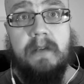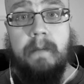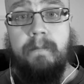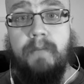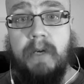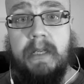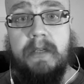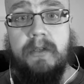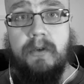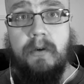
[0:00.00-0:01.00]
so I'm pretty
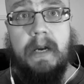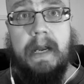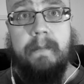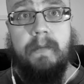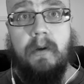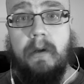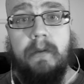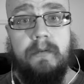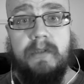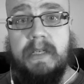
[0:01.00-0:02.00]
sure I'm
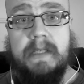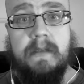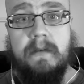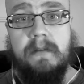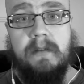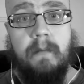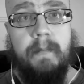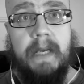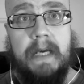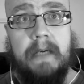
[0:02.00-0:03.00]
going to just
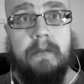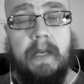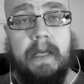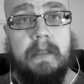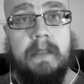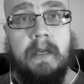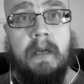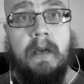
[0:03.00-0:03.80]
zombie out and